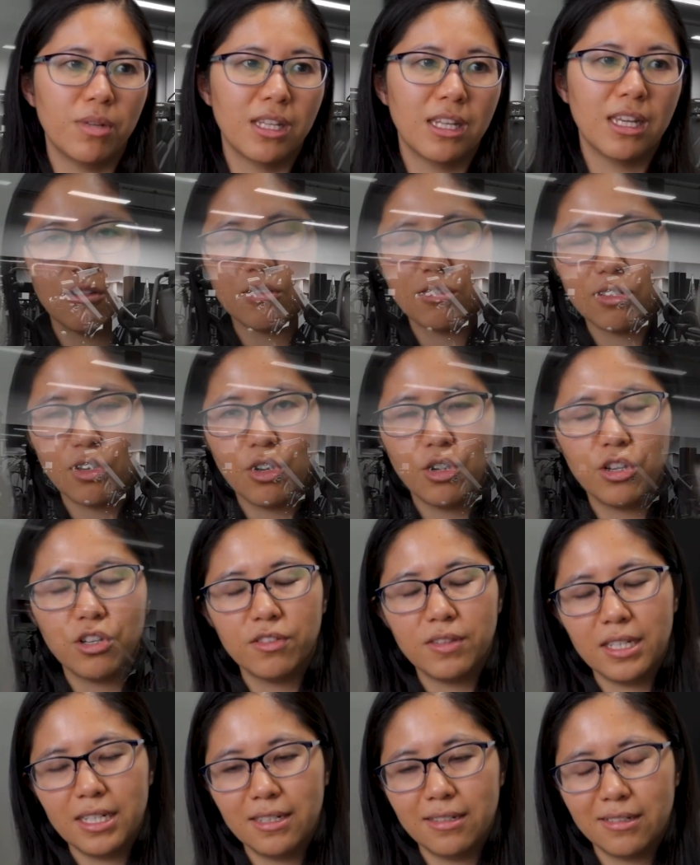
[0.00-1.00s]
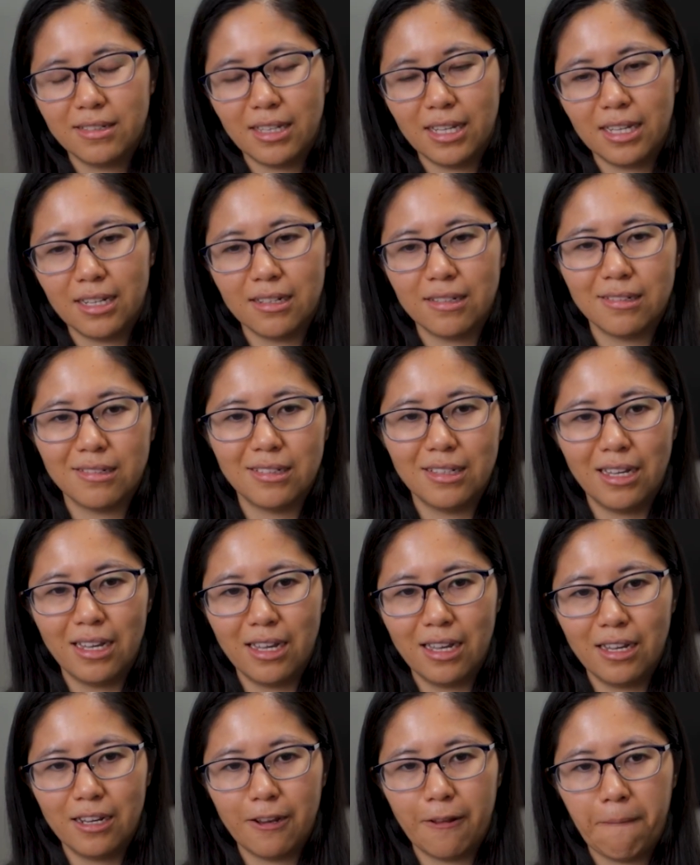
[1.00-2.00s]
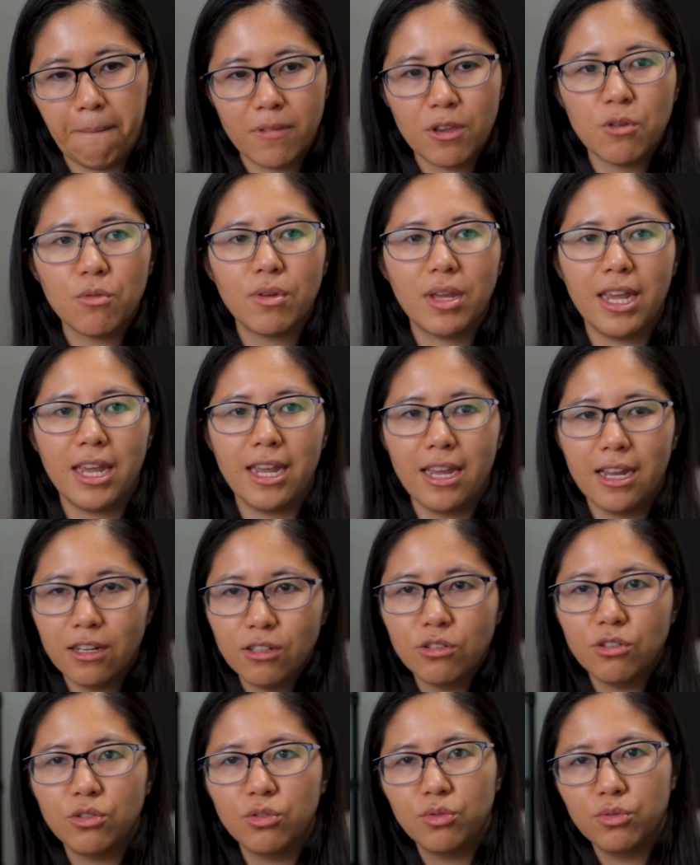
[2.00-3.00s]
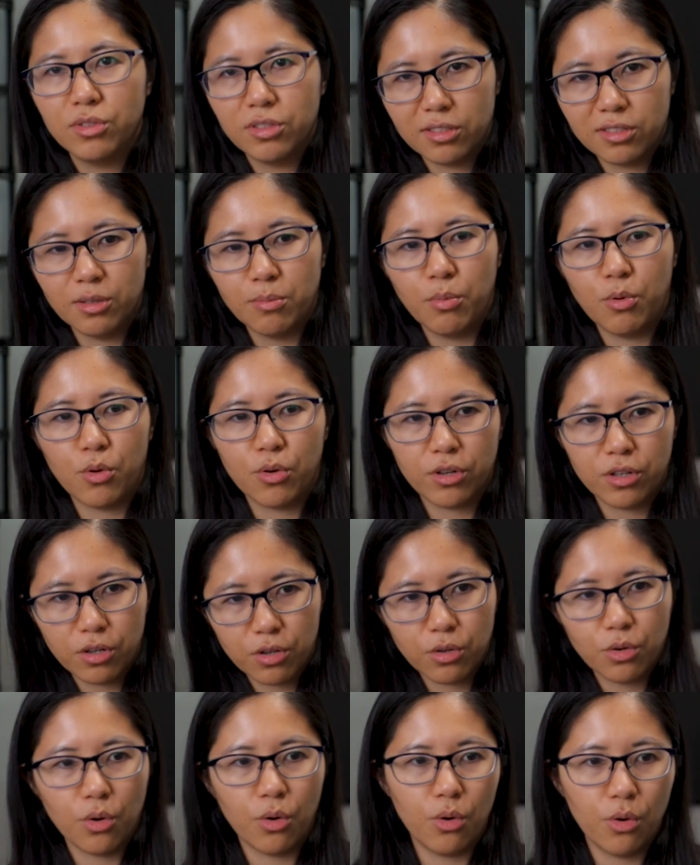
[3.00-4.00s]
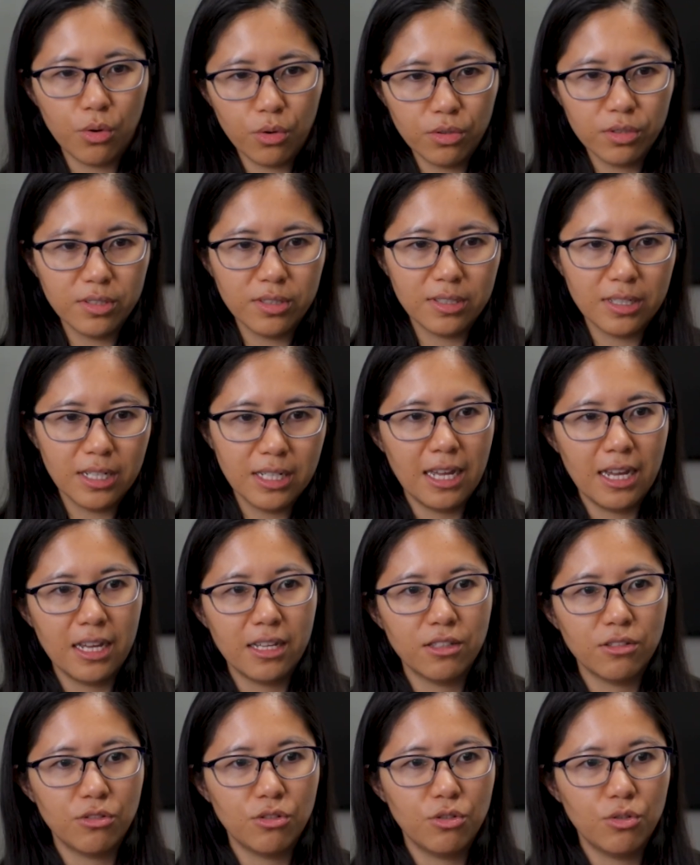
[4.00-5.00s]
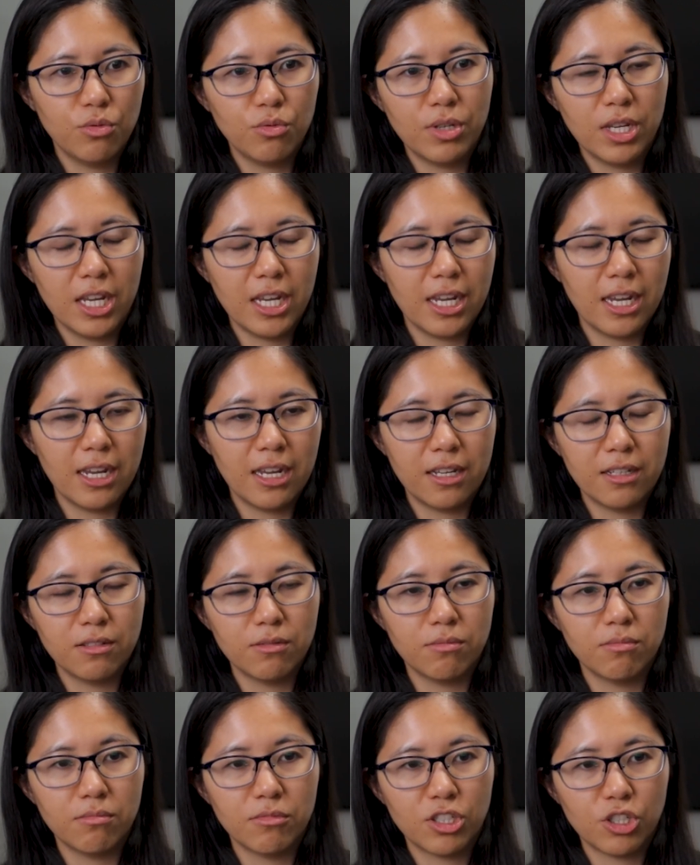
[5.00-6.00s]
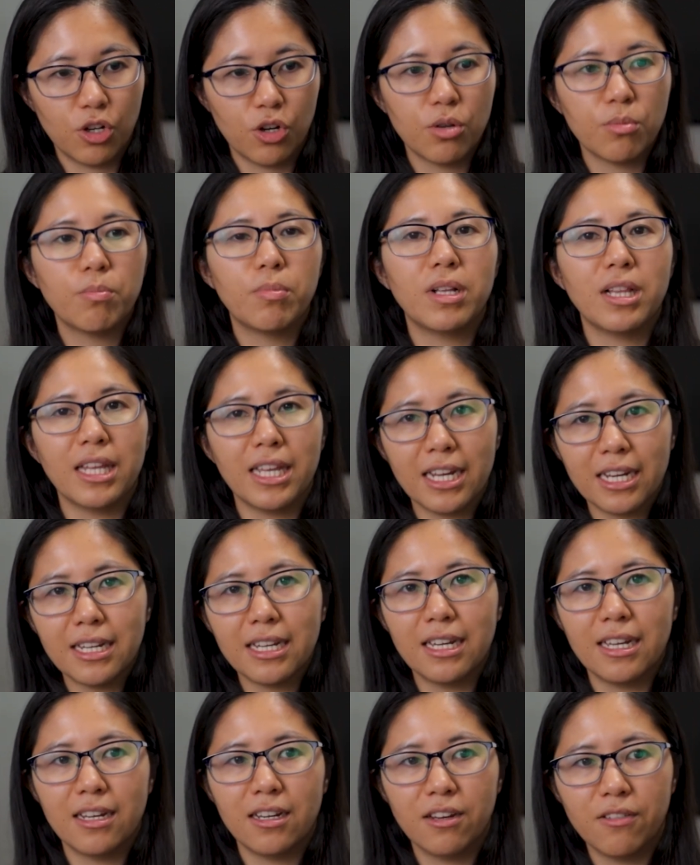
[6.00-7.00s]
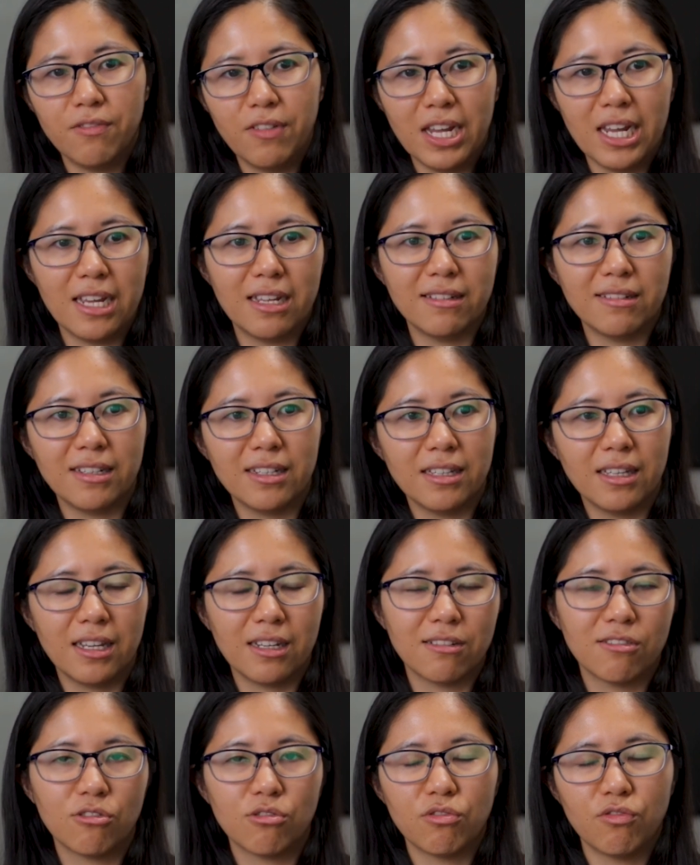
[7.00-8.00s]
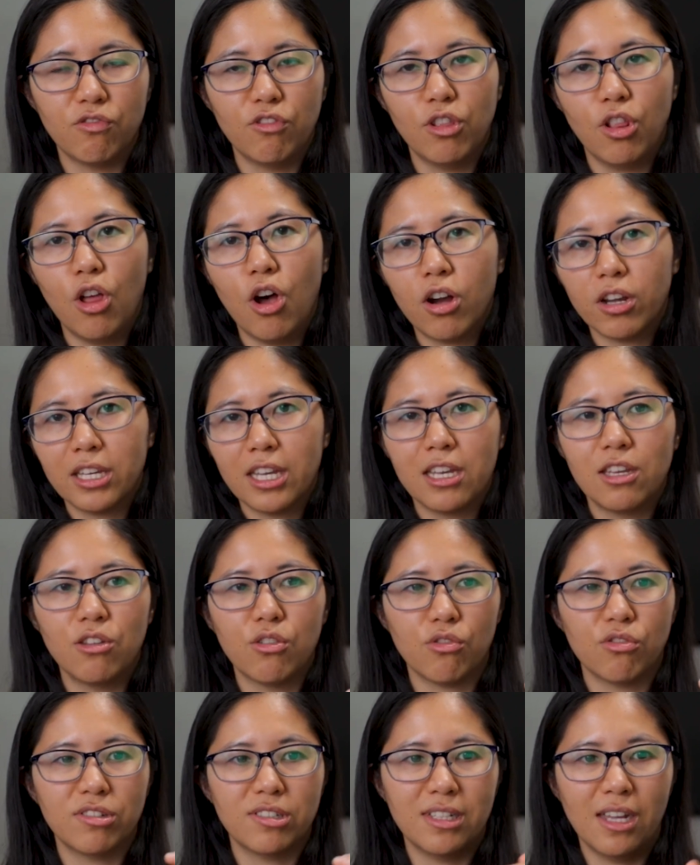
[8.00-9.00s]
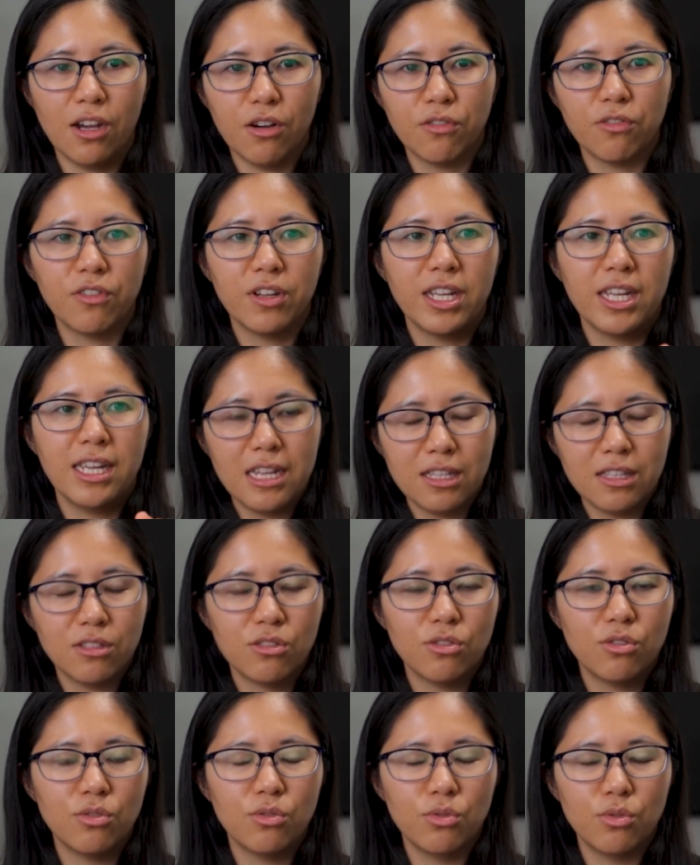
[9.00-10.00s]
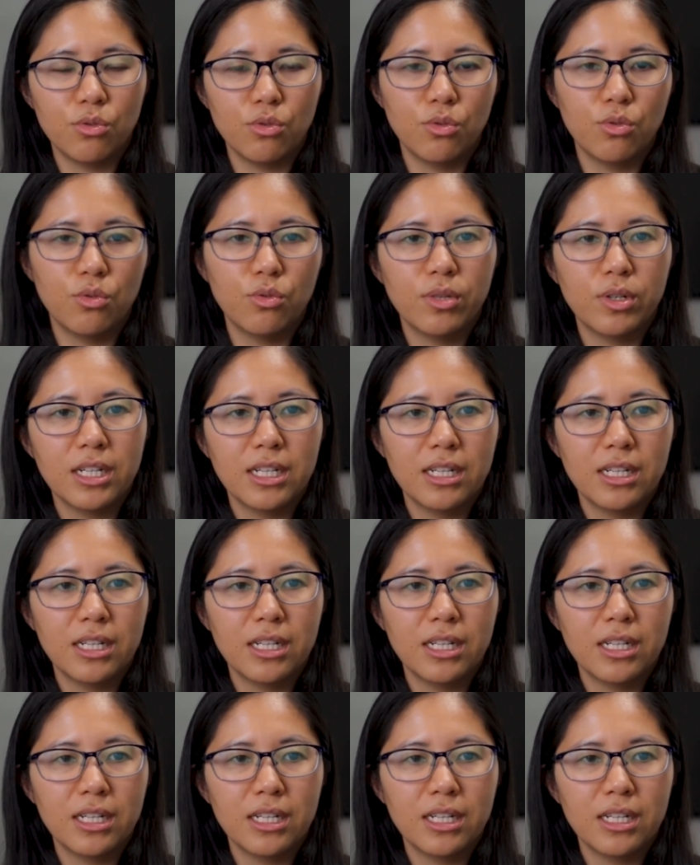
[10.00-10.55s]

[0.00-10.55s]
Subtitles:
And there's all these things that you can do to support your goals that you can start planning in advance and like sort of locking yourself into